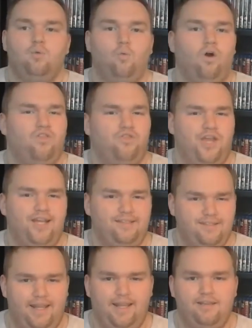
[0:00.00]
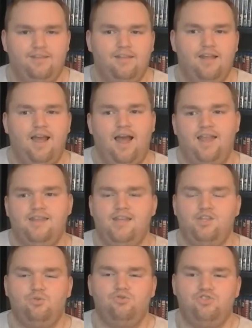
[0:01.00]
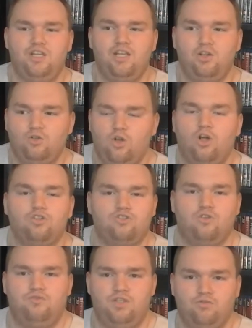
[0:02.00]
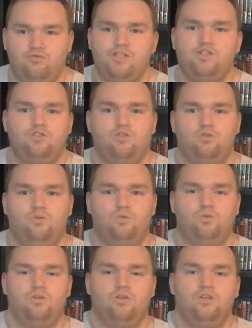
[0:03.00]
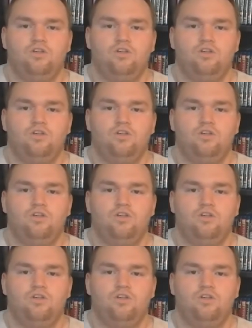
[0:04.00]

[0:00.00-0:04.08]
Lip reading: what they did, and you see lots of the original